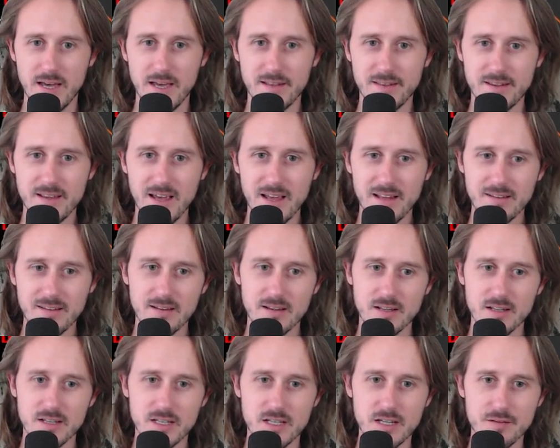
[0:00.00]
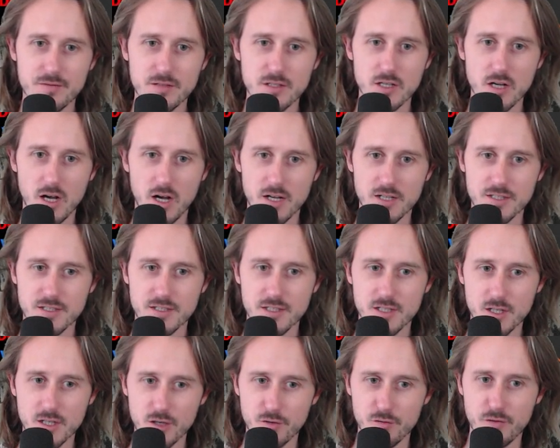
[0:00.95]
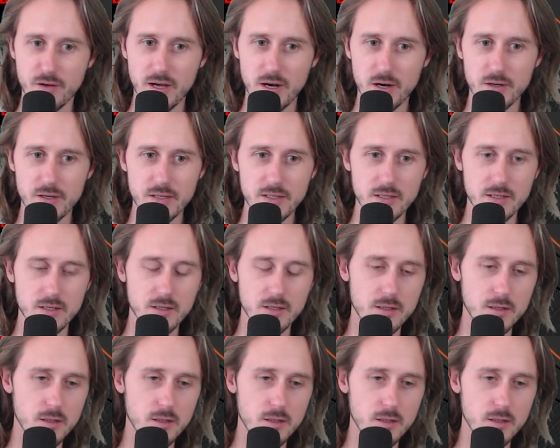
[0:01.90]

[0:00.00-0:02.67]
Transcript: And that gives us a